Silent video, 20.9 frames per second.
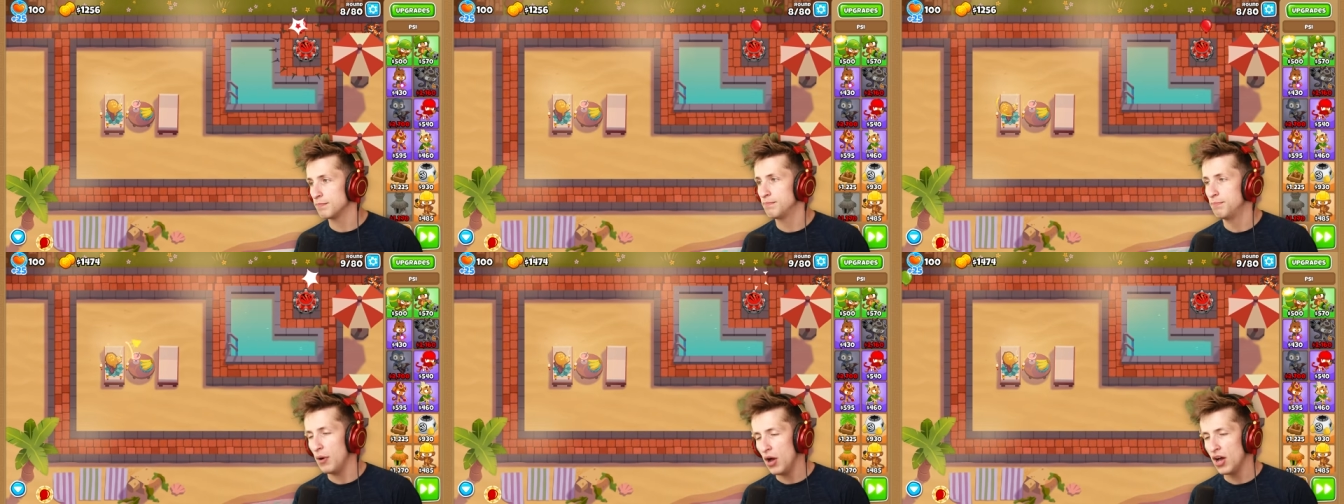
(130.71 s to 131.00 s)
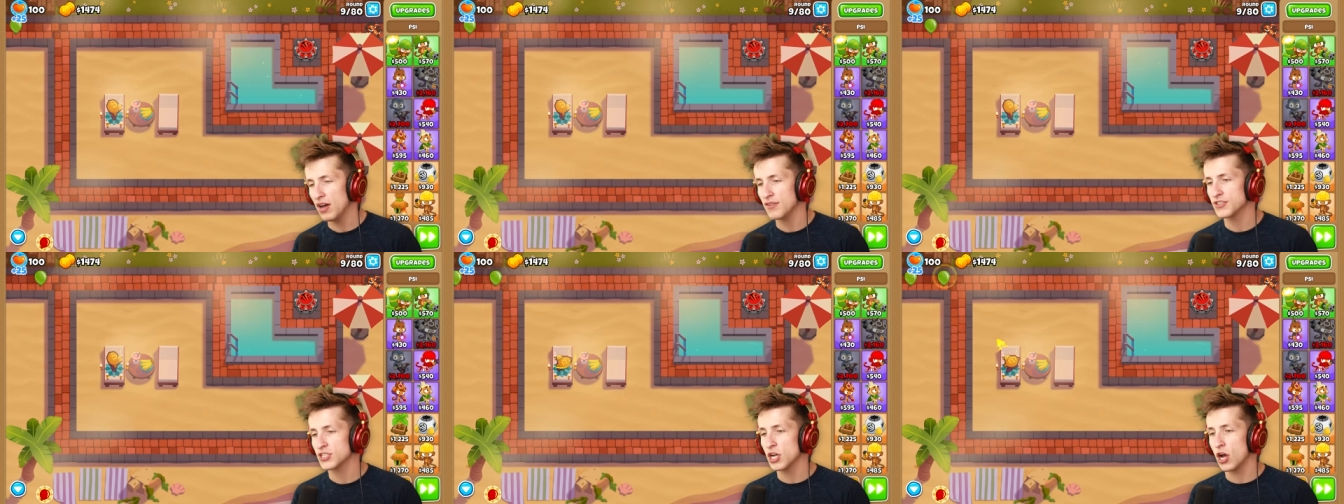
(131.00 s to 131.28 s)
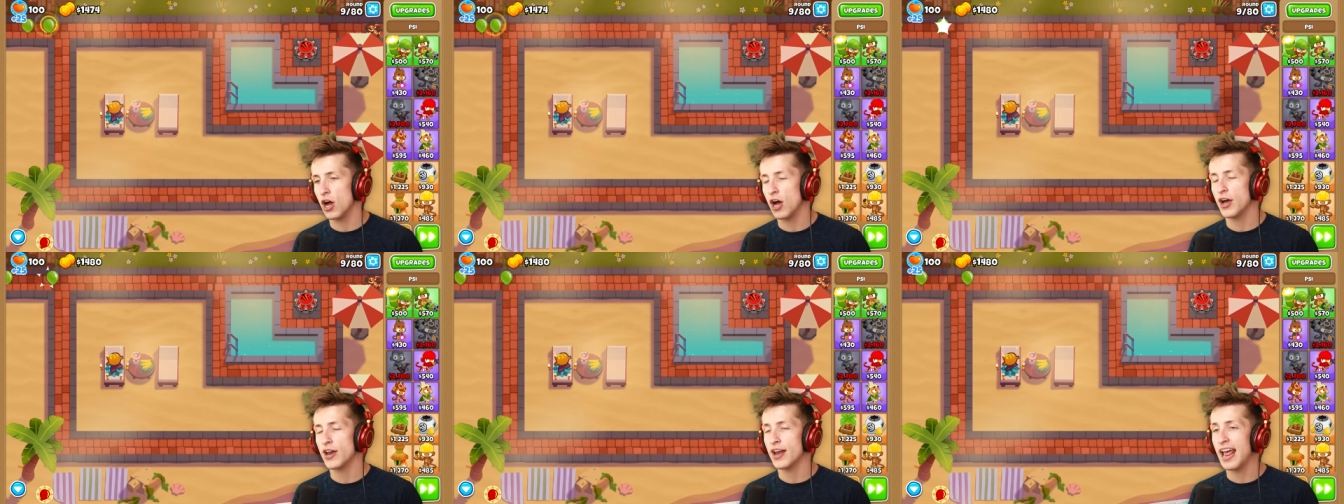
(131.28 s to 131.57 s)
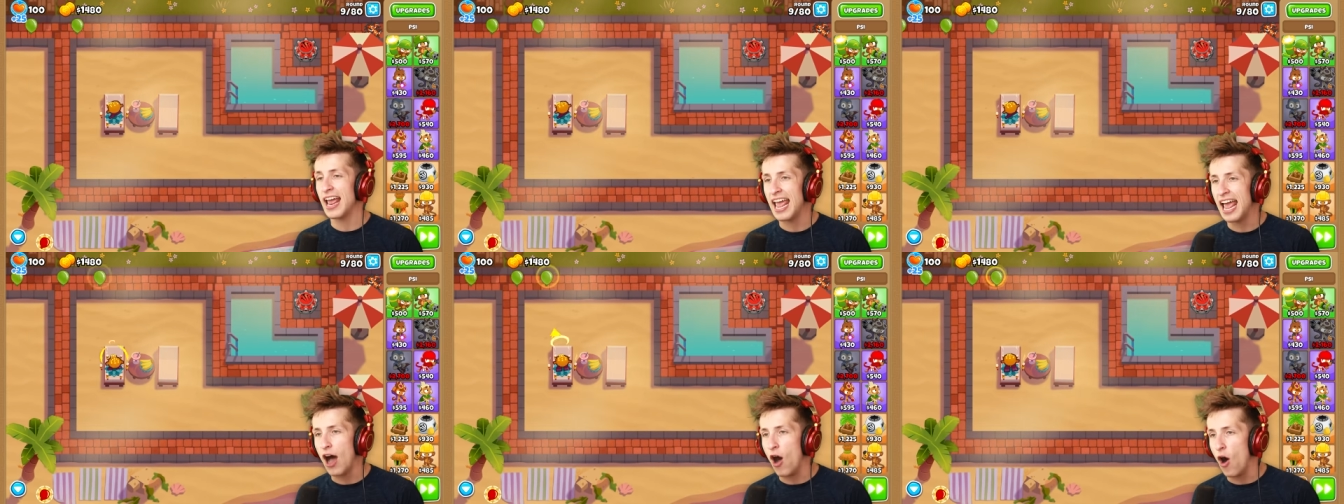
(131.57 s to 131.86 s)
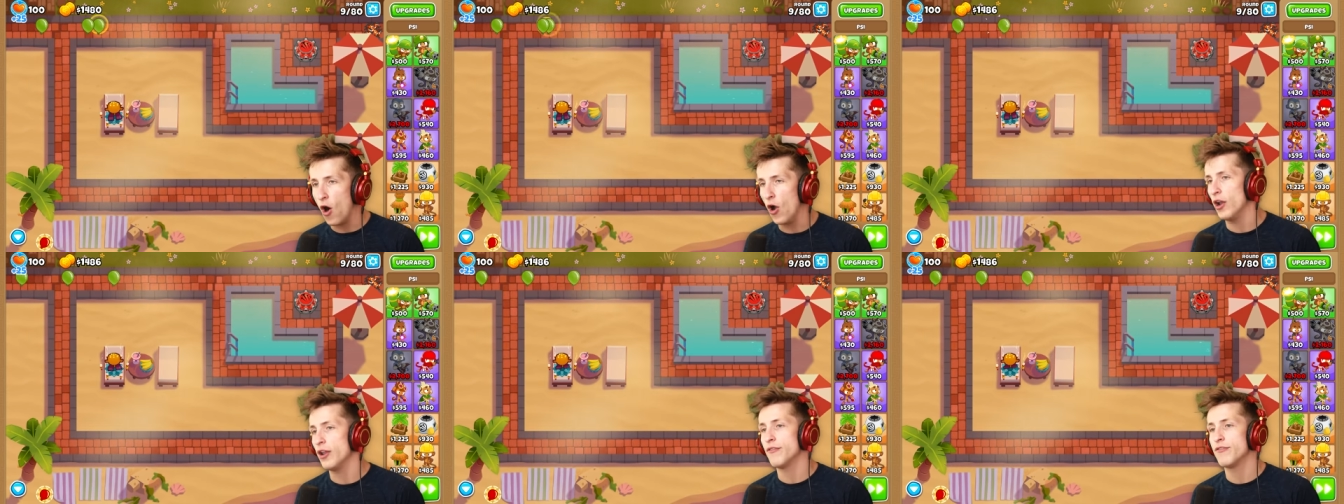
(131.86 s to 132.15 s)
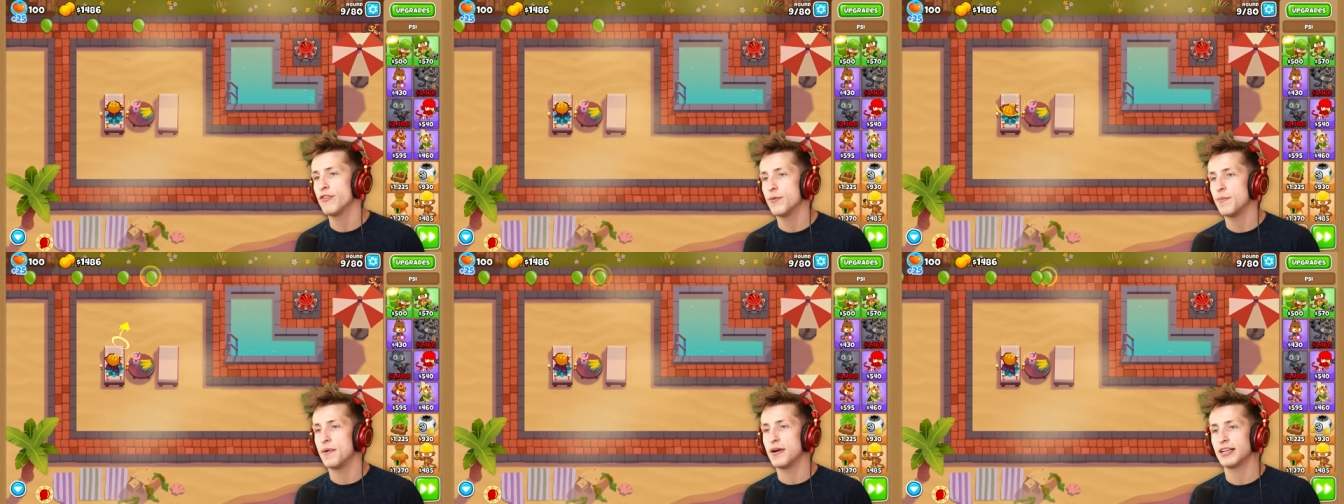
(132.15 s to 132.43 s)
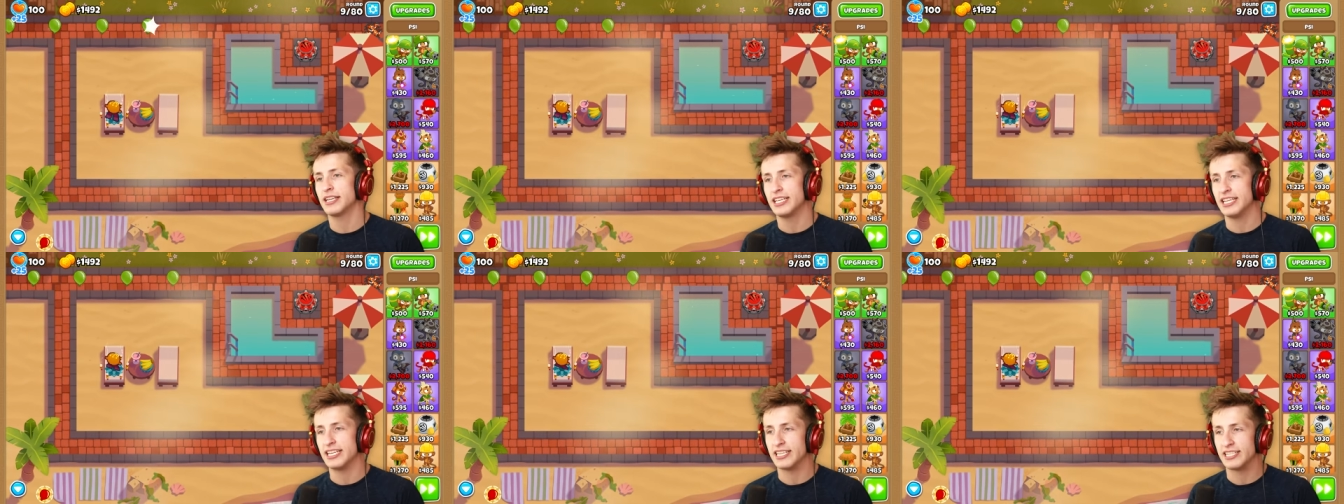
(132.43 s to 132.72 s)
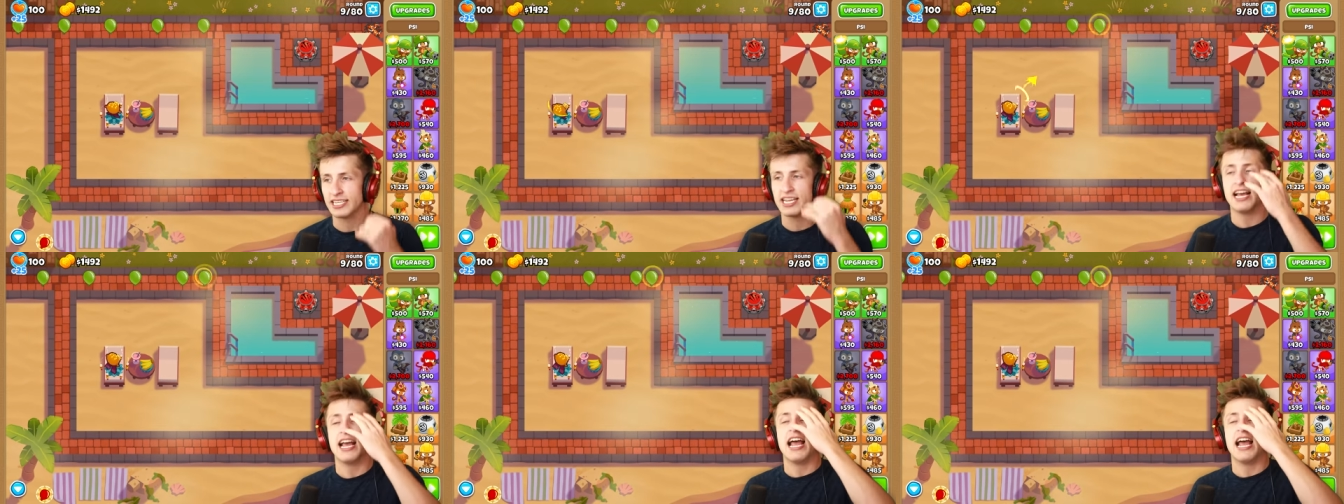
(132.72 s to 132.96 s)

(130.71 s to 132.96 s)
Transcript: buffs on all of the monkeys.